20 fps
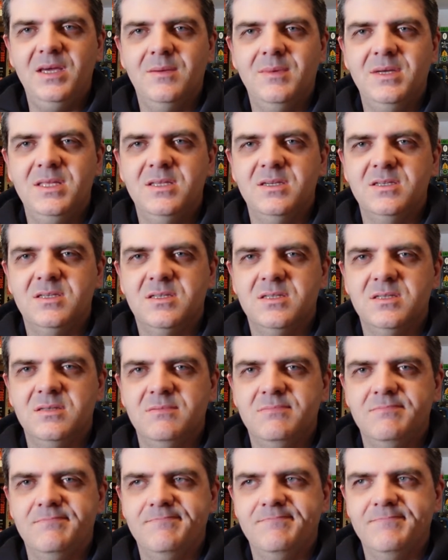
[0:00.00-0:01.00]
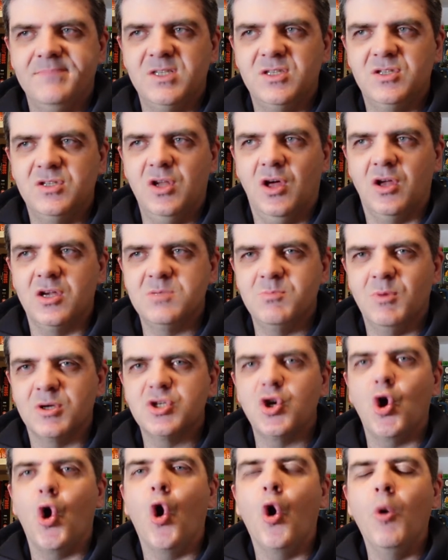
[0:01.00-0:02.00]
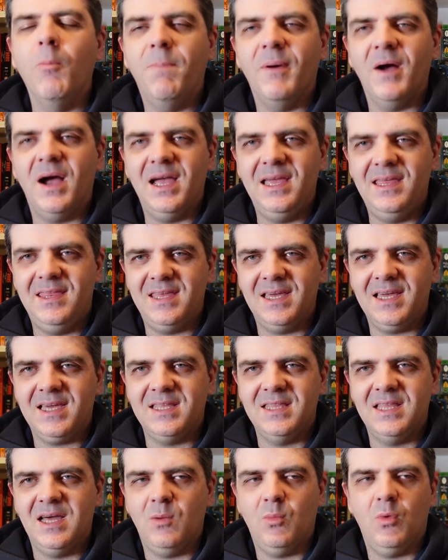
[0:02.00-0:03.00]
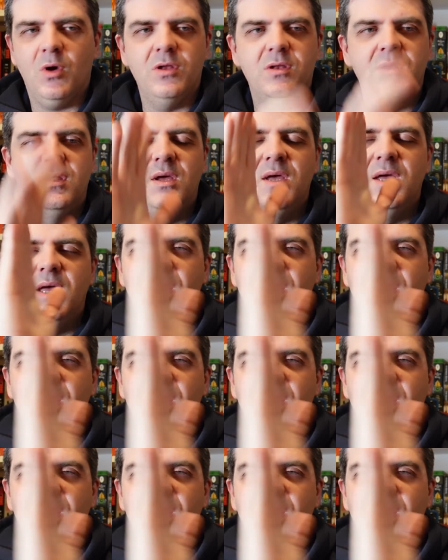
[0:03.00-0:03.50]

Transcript: I mean, there's there's not as much hope, I think, in that one.